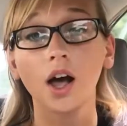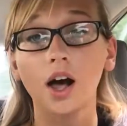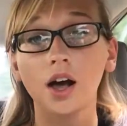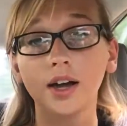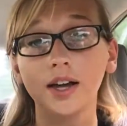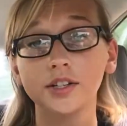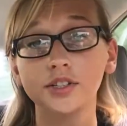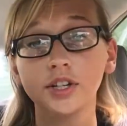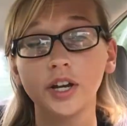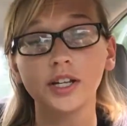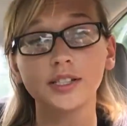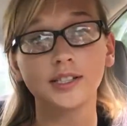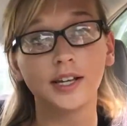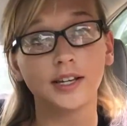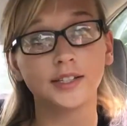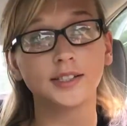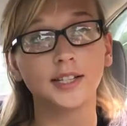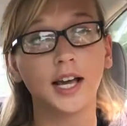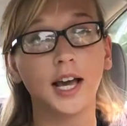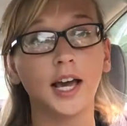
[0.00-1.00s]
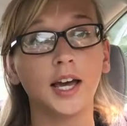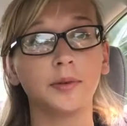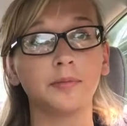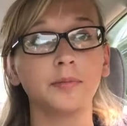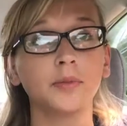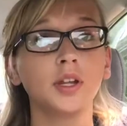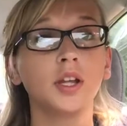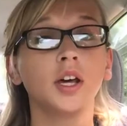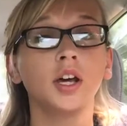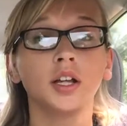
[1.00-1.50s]
I'll catch you guys next
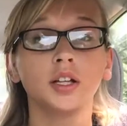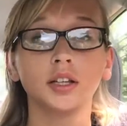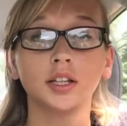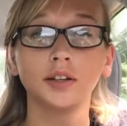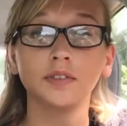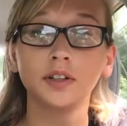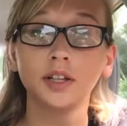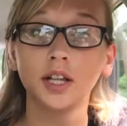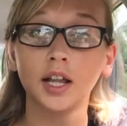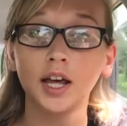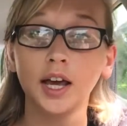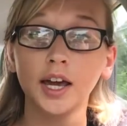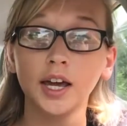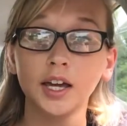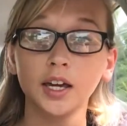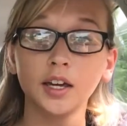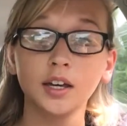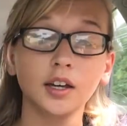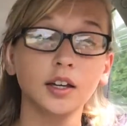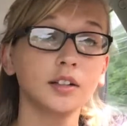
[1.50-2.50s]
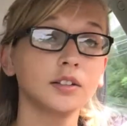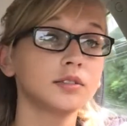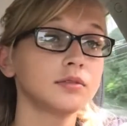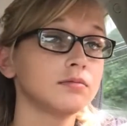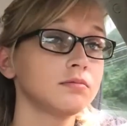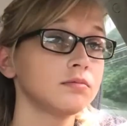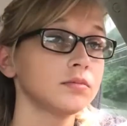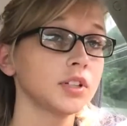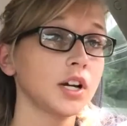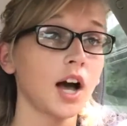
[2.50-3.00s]
time. Leave a like,
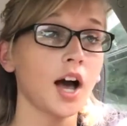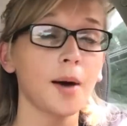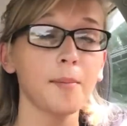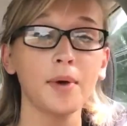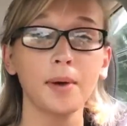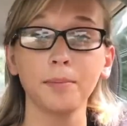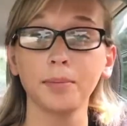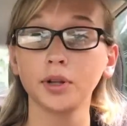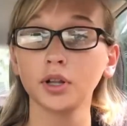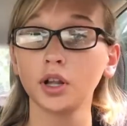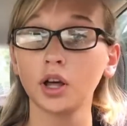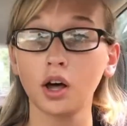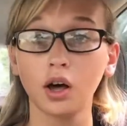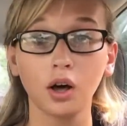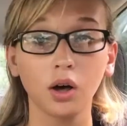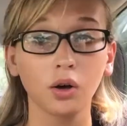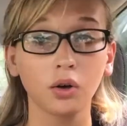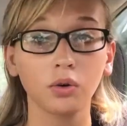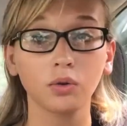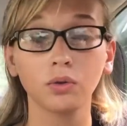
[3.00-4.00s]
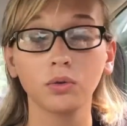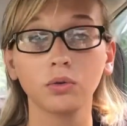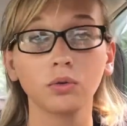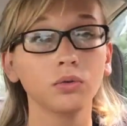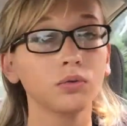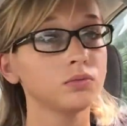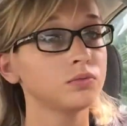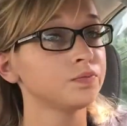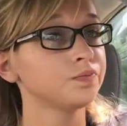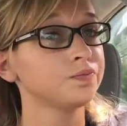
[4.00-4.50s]
comment below.
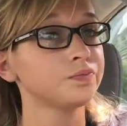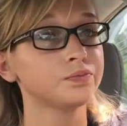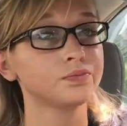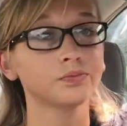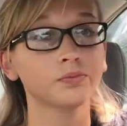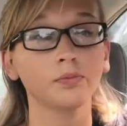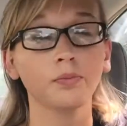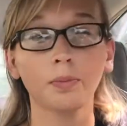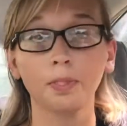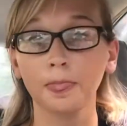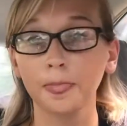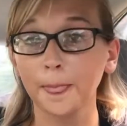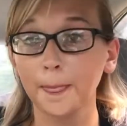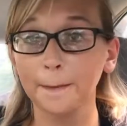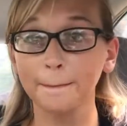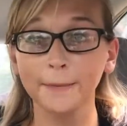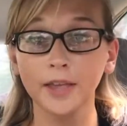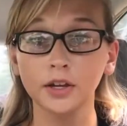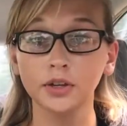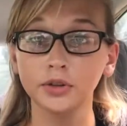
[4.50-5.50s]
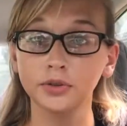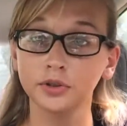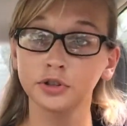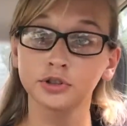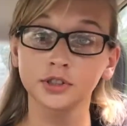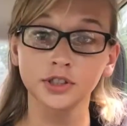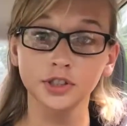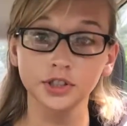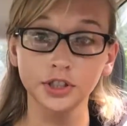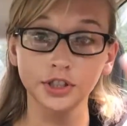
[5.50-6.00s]
You
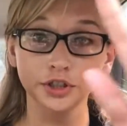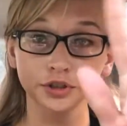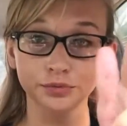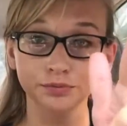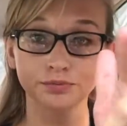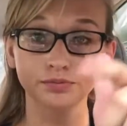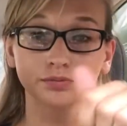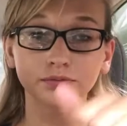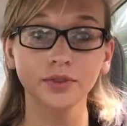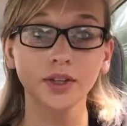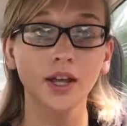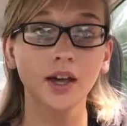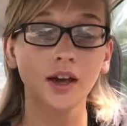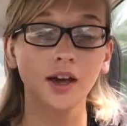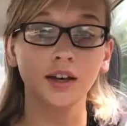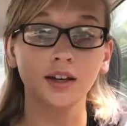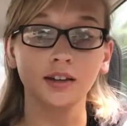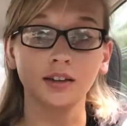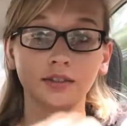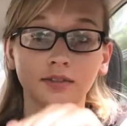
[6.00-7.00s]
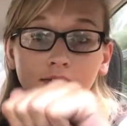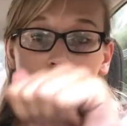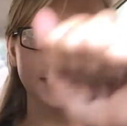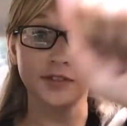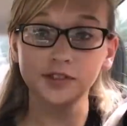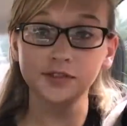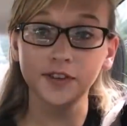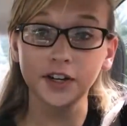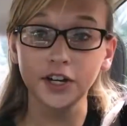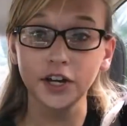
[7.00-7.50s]
know what to do. Give
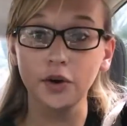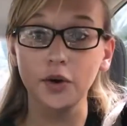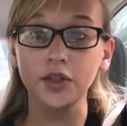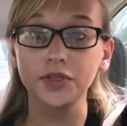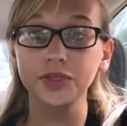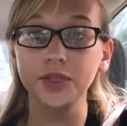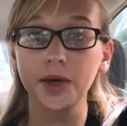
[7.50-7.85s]
this video a